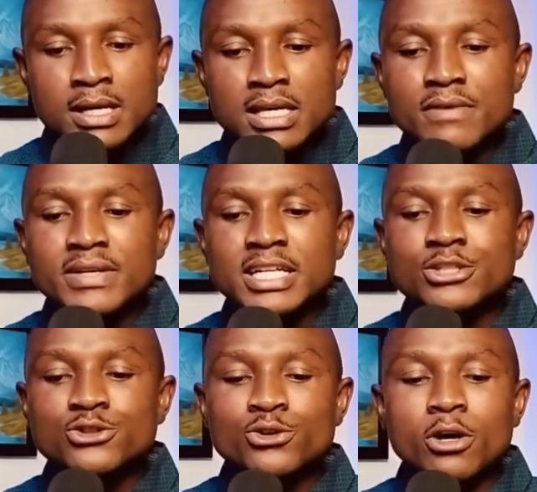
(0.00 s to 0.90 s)
even a
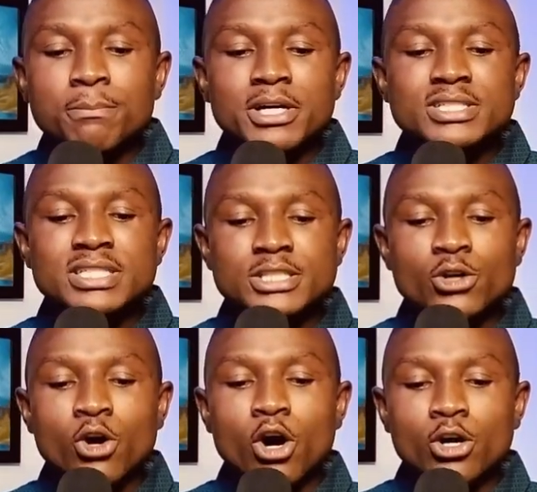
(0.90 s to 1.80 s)
strong person is
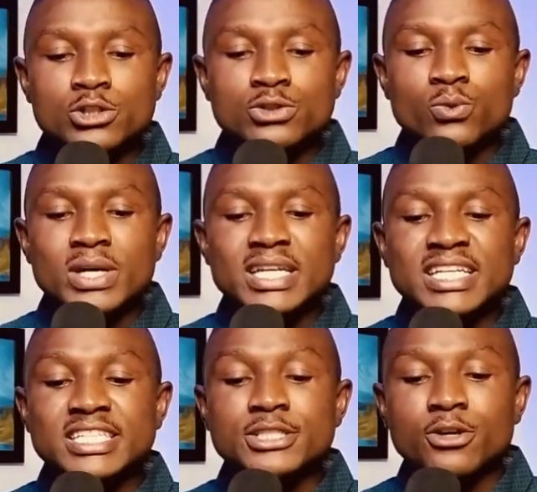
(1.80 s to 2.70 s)
cursed when
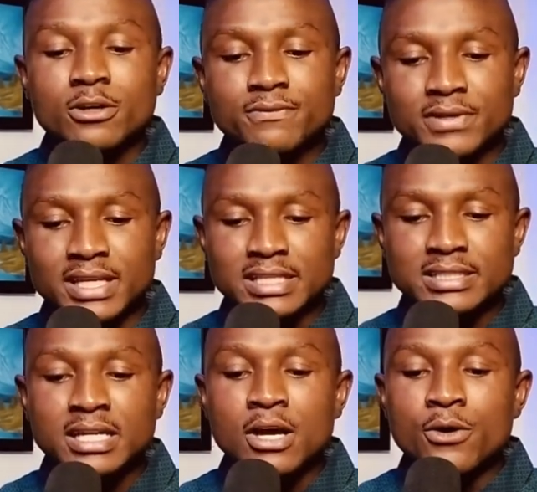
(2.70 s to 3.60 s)
his confidence
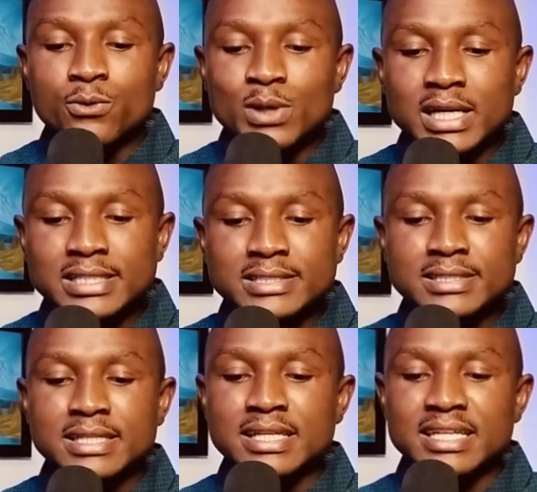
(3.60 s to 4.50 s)
rests
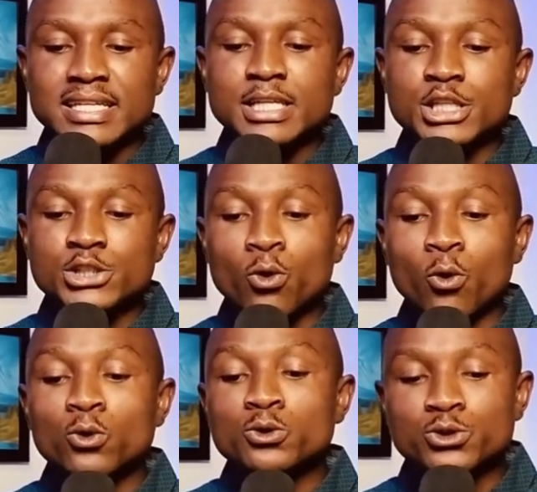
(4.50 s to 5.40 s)
in his
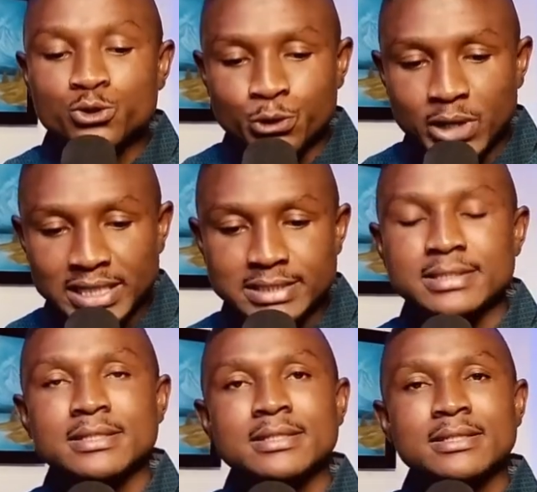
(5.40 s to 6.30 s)
own strength.
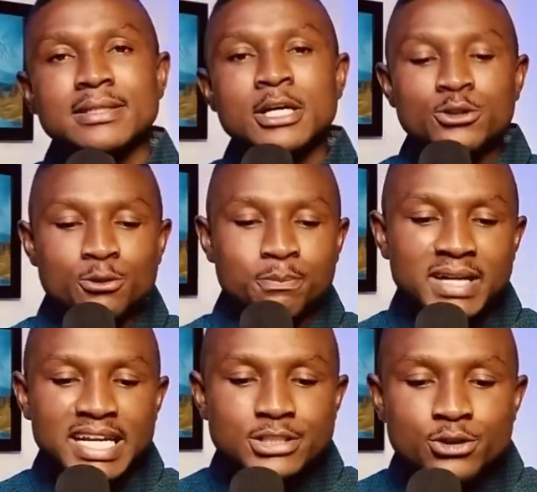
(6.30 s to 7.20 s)
To
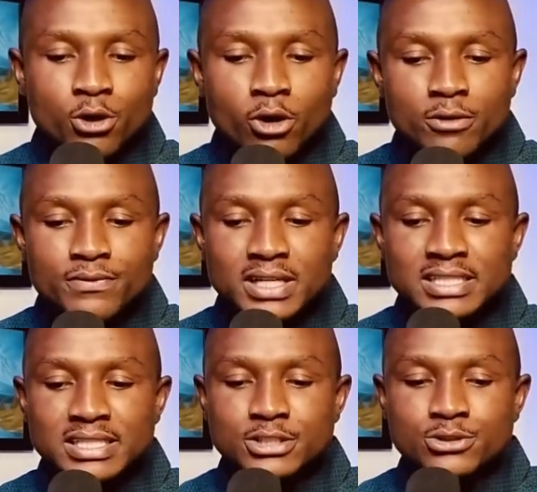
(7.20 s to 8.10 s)
place your confidence
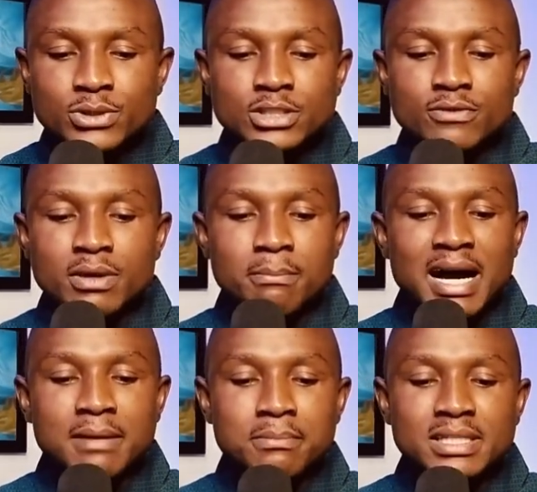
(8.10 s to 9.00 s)
in the strength of a
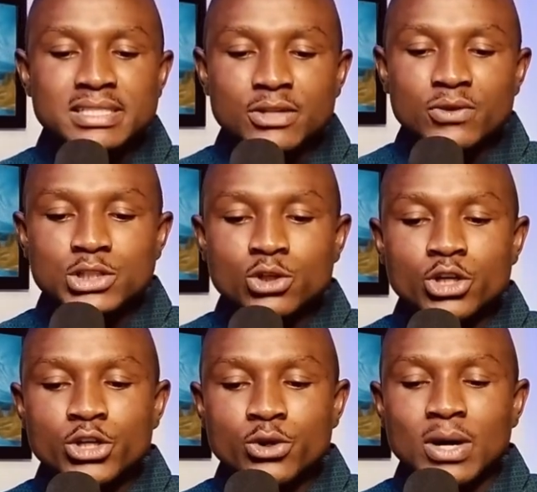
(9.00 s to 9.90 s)
man means that you are
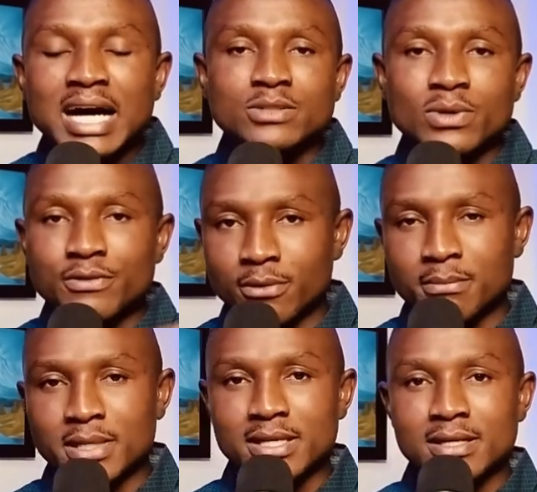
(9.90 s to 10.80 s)
turning your heart away from
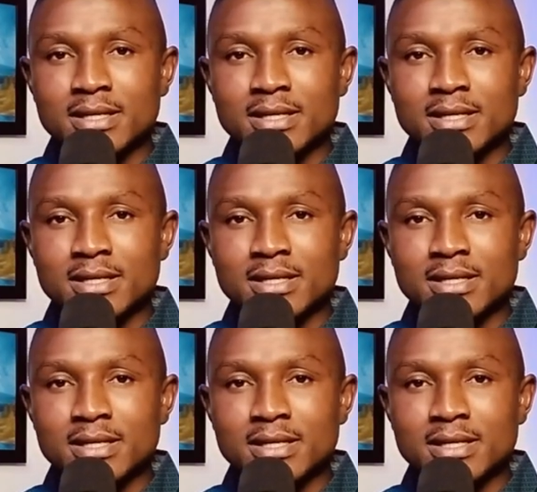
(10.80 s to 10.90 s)
me.